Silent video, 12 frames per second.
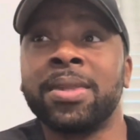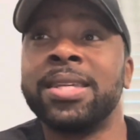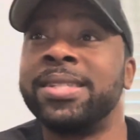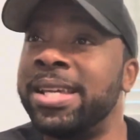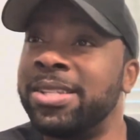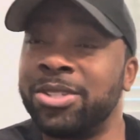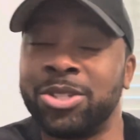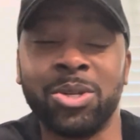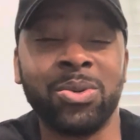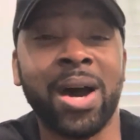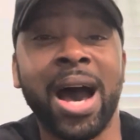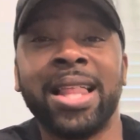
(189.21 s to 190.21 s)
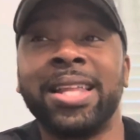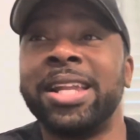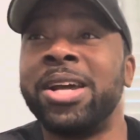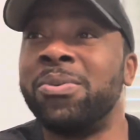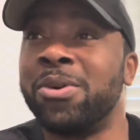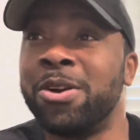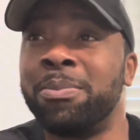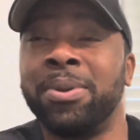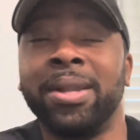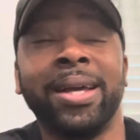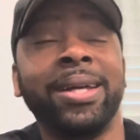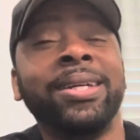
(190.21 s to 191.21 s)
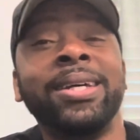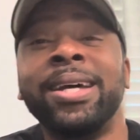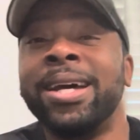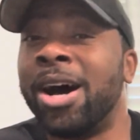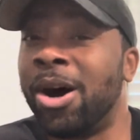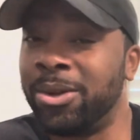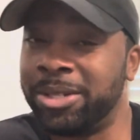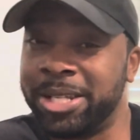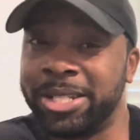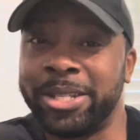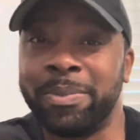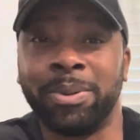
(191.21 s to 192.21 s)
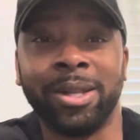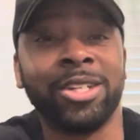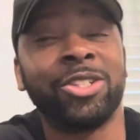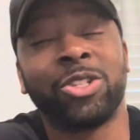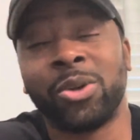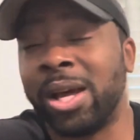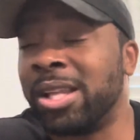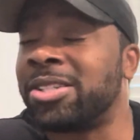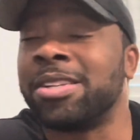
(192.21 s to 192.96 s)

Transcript: season two holiday wordplay on Disney Plus trailer.